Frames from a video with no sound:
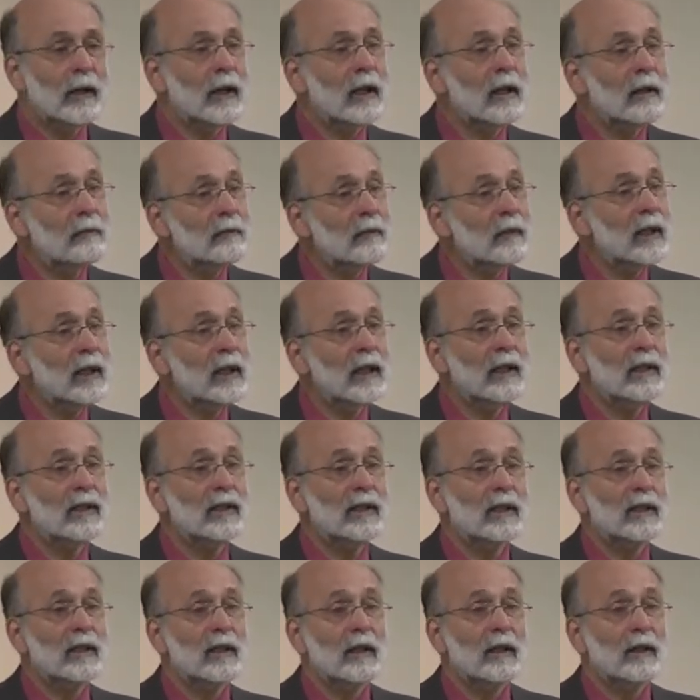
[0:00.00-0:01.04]
it
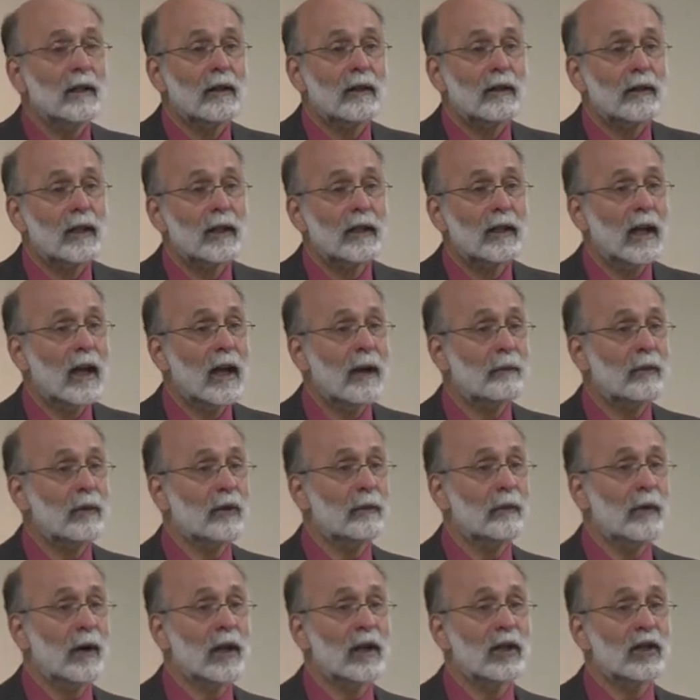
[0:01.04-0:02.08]
means that capital
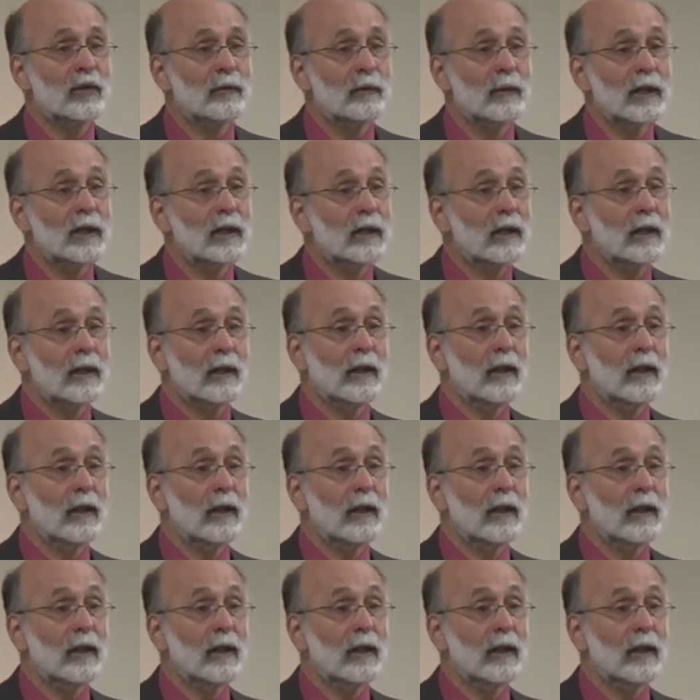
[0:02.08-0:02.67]
punishment